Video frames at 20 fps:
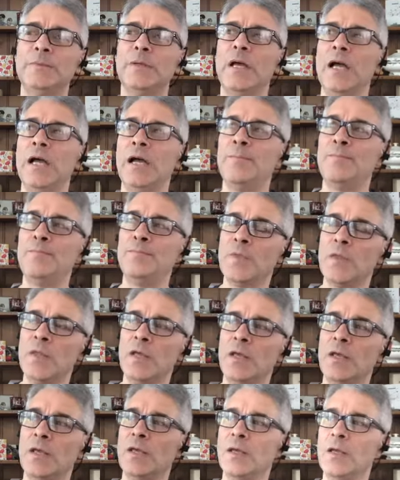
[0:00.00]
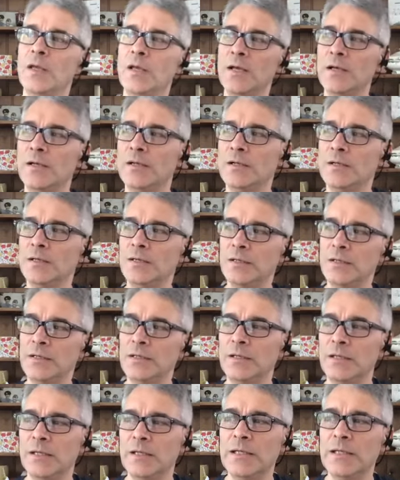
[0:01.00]
um, paradox almost.
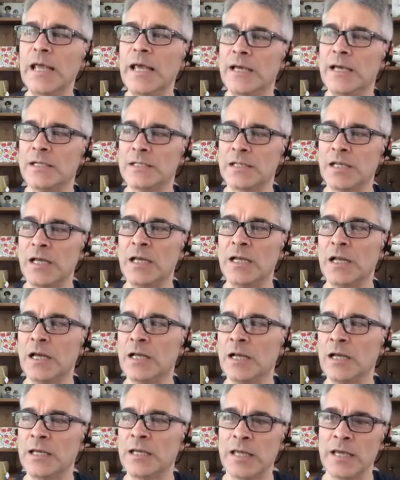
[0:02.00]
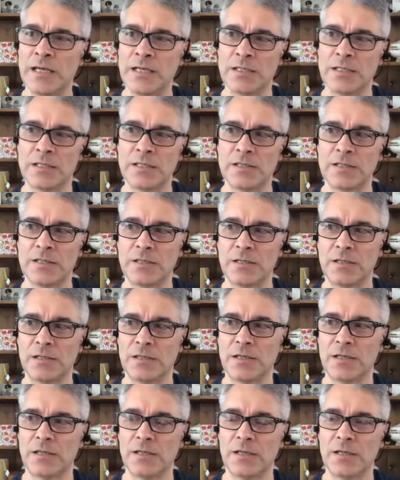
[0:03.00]
Yes, and and I guess
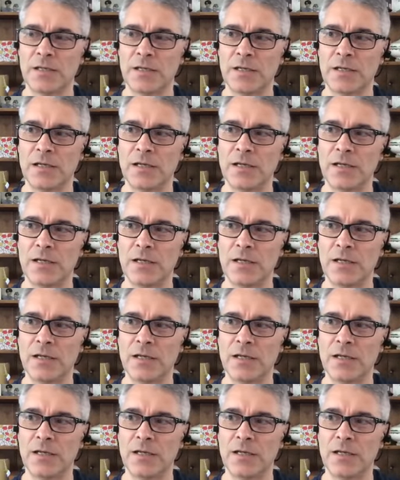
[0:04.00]
is it